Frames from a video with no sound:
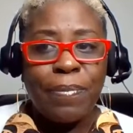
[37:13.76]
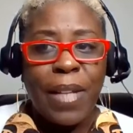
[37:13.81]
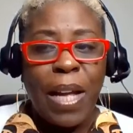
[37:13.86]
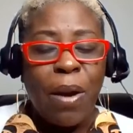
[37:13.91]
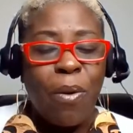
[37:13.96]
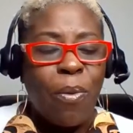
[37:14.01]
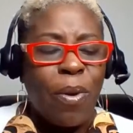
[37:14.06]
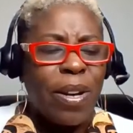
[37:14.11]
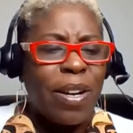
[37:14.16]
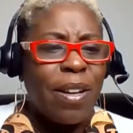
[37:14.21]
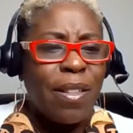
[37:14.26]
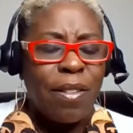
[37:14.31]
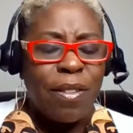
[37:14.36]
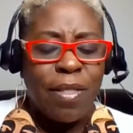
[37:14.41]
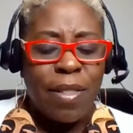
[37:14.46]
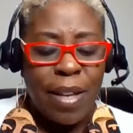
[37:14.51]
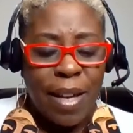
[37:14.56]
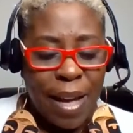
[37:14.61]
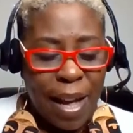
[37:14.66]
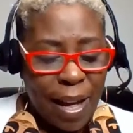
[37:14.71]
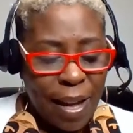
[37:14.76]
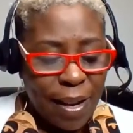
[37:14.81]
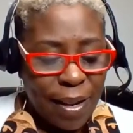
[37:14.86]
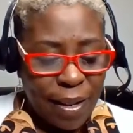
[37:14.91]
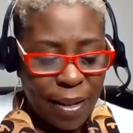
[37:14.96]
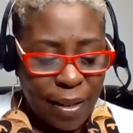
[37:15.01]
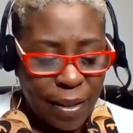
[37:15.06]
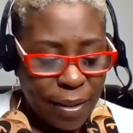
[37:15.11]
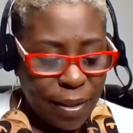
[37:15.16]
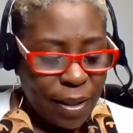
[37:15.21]
one other thing.
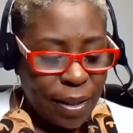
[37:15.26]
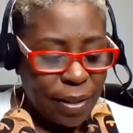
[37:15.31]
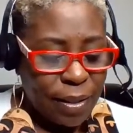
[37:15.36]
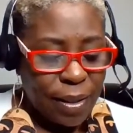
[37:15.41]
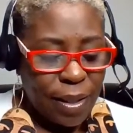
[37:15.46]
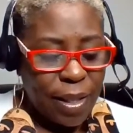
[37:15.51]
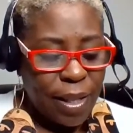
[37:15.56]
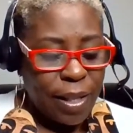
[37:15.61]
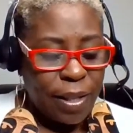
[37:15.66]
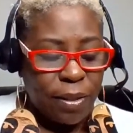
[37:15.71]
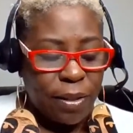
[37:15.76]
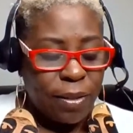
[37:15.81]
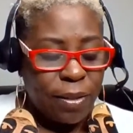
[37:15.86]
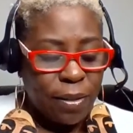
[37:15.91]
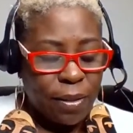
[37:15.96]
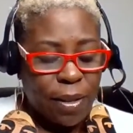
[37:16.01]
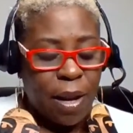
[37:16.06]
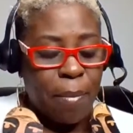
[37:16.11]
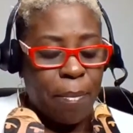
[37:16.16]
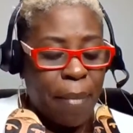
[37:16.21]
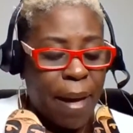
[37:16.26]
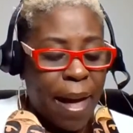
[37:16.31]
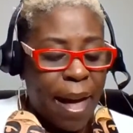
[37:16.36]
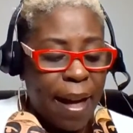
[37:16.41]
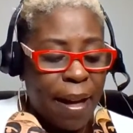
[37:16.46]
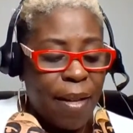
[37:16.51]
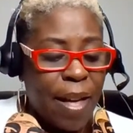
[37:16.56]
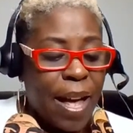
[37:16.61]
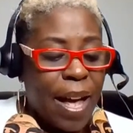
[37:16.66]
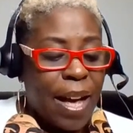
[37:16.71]
It'll come
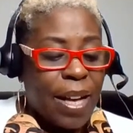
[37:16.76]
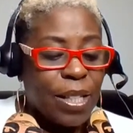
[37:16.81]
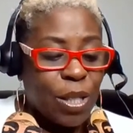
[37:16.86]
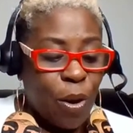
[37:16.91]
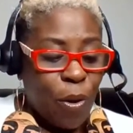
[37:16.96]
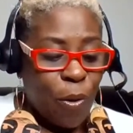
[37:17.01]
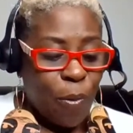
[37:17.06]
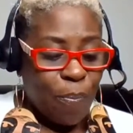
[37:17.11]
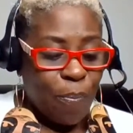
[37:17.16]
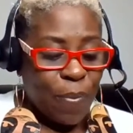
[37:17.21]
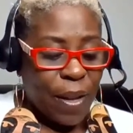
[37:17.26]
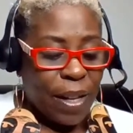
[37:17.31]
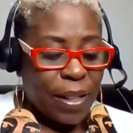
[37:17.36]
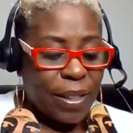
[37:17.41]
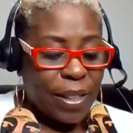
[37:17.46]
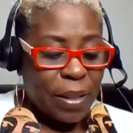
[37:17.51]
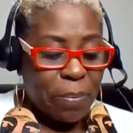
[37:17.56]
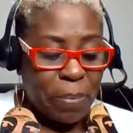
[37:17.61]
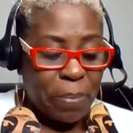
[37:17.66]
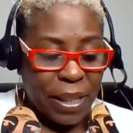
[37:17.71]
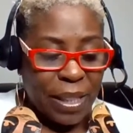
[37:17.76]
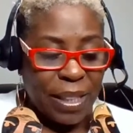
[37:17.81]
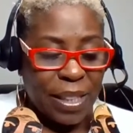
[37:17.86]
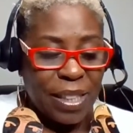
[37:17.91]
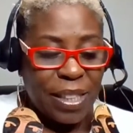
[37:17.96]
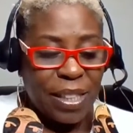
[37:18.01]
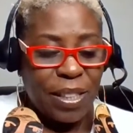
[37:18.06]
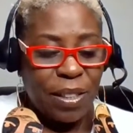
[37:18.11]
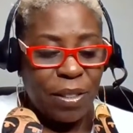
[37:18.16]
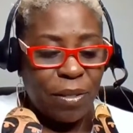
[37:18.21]
back. So, but this
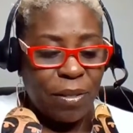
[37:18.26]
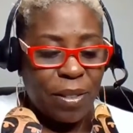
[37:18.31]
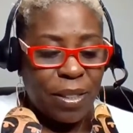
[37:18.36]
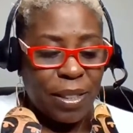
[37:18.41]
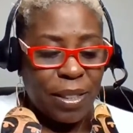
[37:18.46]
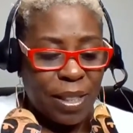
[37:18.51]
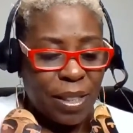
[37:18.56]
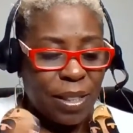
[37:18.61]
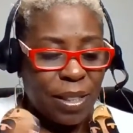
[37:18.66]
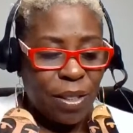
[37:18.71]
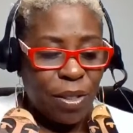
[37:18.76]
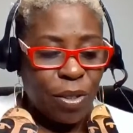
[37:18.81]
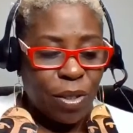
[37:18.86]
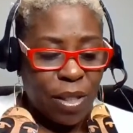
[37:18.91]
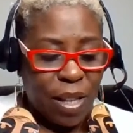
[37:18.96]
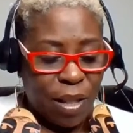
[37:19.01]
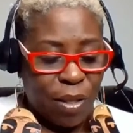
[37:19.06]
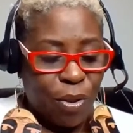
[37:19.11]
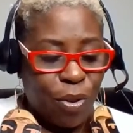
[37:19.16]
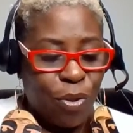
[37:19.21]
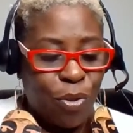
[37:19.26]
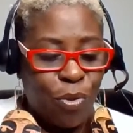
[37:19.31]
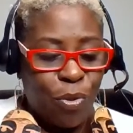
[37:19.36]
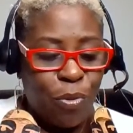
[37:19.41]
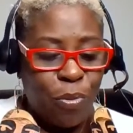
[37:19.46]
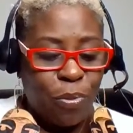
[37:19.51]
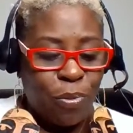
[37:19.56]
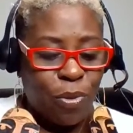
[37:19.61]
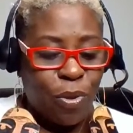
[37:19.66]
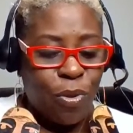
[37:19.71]
is another
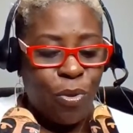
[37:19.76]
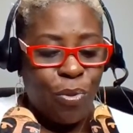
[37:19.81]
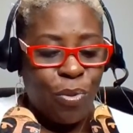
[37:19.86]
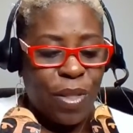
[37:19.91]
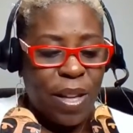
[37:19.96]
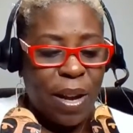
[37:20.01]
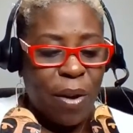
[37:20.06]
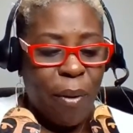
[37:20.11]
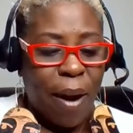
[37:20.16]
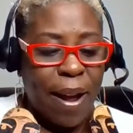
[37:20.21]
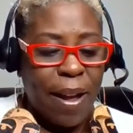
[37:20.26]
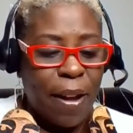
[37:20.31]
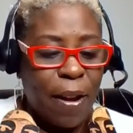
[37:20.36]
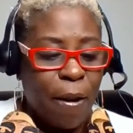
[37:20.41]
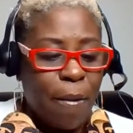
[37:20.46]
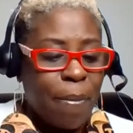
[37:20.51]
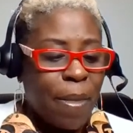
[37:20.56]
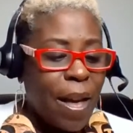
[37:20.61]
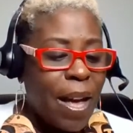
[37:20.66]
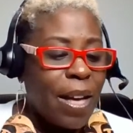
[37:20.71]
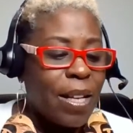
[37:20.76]
cool thing right here.